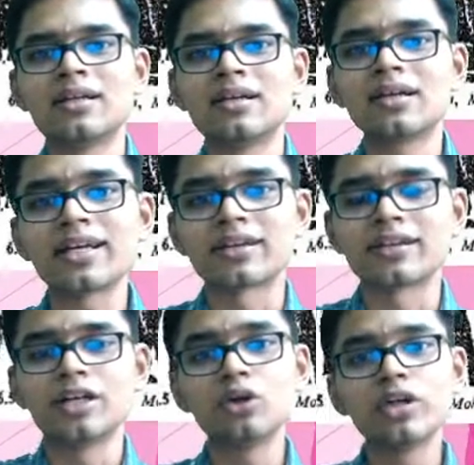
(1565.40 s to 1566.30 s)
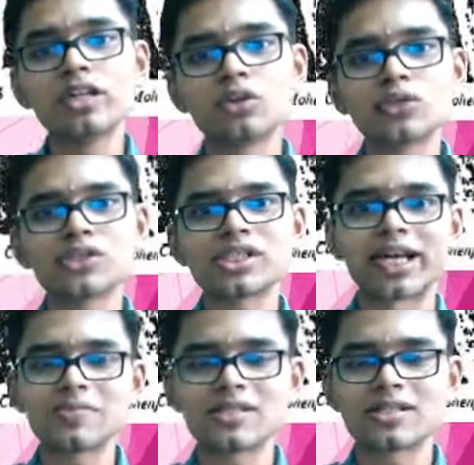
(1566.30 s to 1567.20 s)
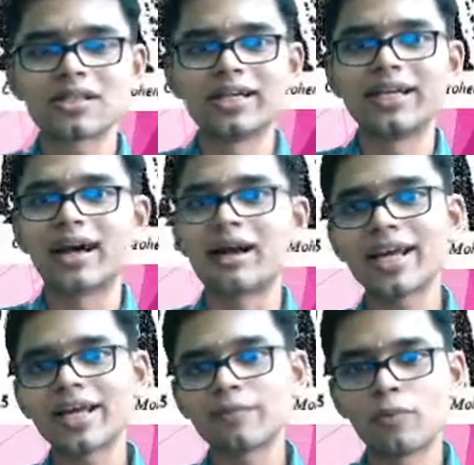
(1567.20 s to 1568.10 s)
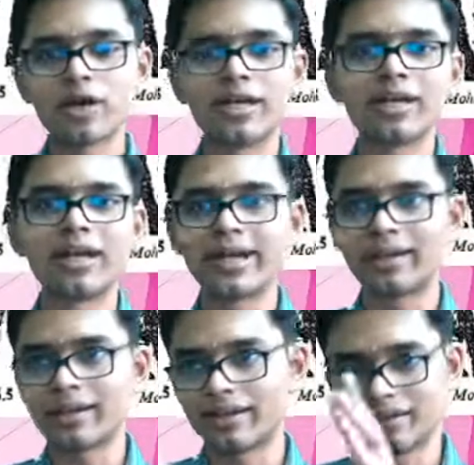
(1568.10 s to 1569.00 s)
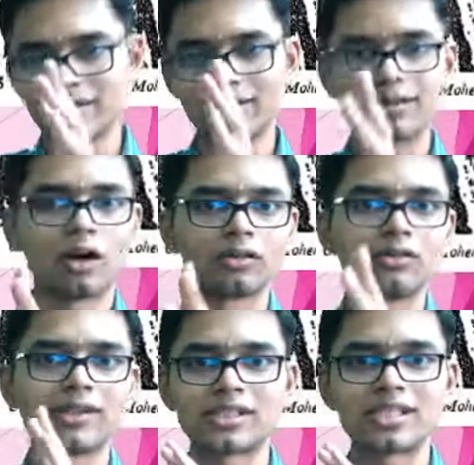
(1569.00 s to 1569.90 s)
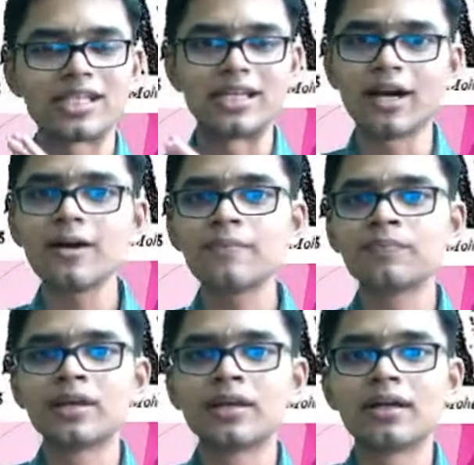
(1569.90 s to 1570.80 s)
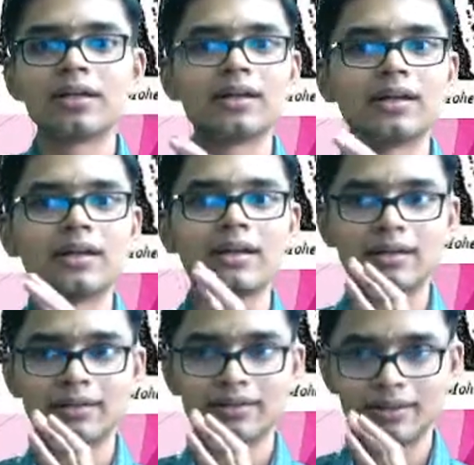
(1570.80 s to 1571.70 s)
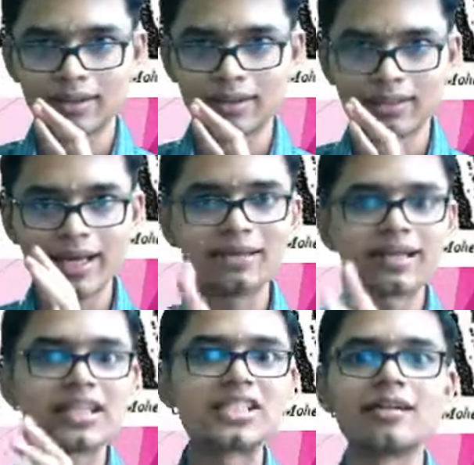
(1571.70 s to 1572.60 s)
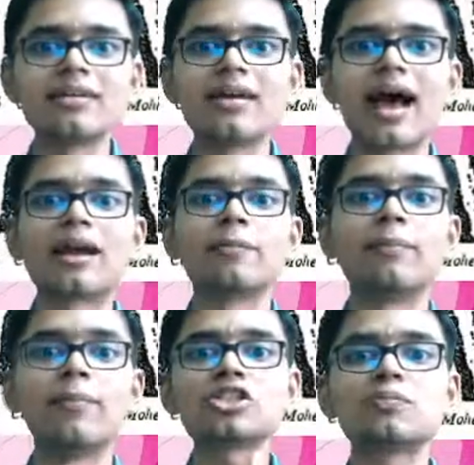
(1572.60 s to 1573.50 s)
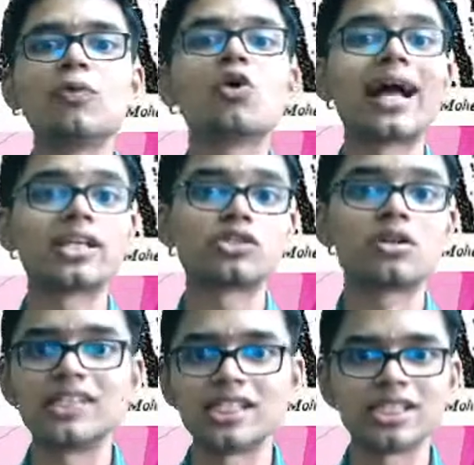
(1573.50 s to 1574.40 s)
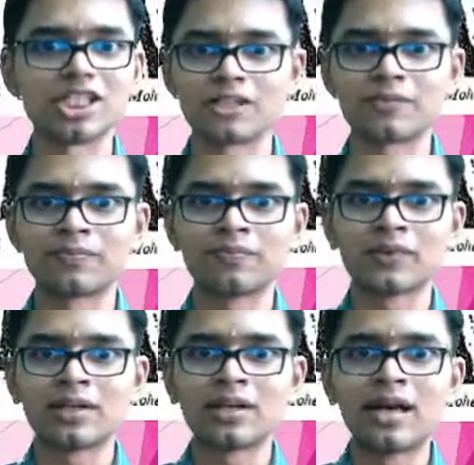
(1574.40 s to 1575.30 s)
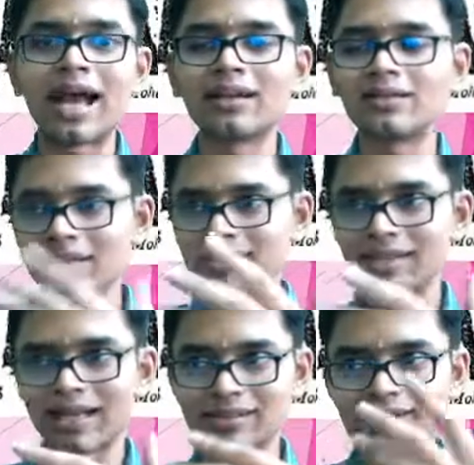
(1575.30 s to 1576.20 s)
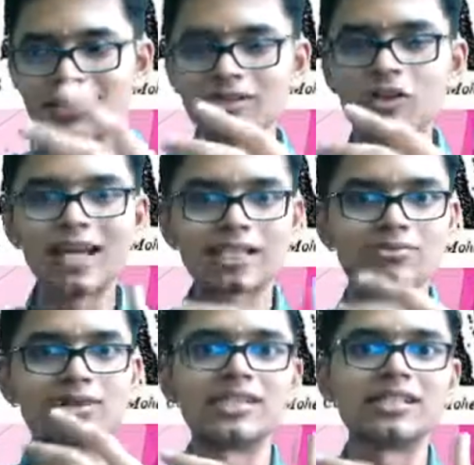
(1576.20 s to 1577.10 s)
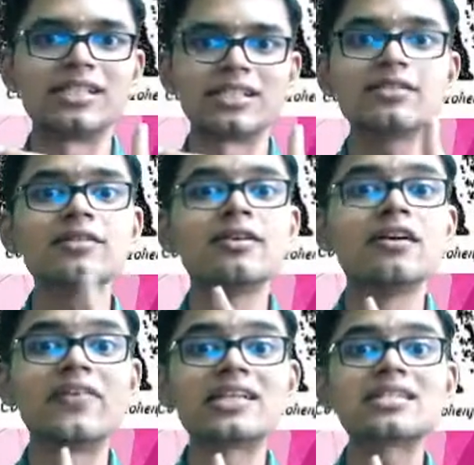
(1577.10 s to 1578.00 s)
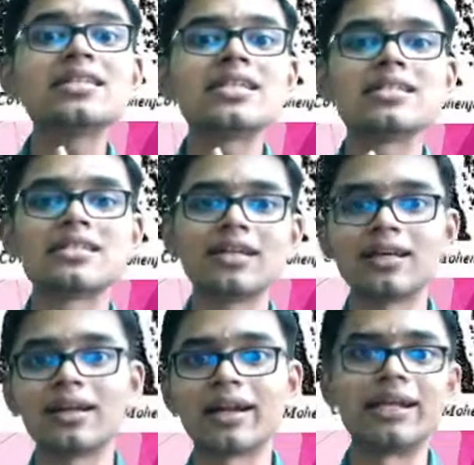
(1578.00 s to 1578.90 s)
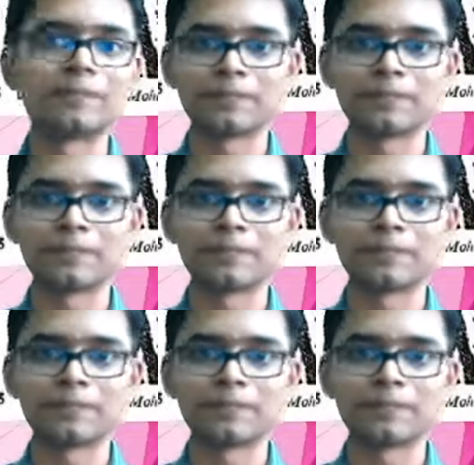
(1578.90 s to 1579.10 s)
Clear, during those times, unlike modern day northwest India, that region had much more natural vegetation. And this existence of natural vegetation facilitated rain.